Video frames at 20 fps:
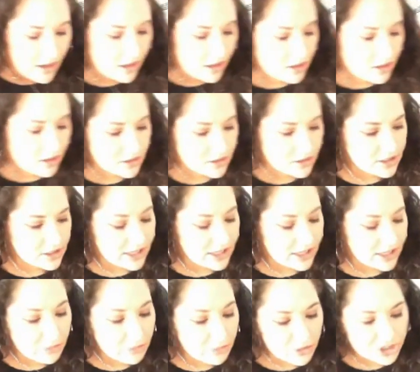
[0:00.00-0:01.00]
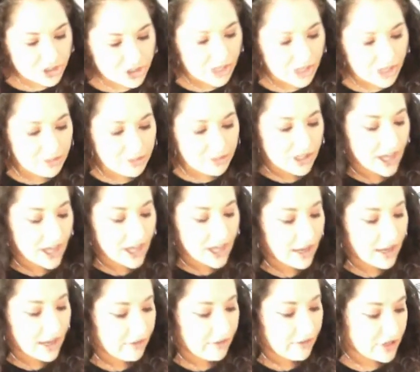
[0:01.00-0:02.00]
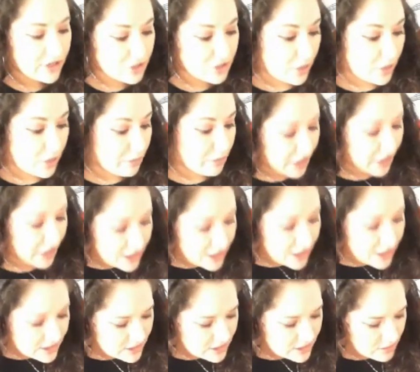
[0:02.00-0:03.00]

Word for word: stable shapes can have a square base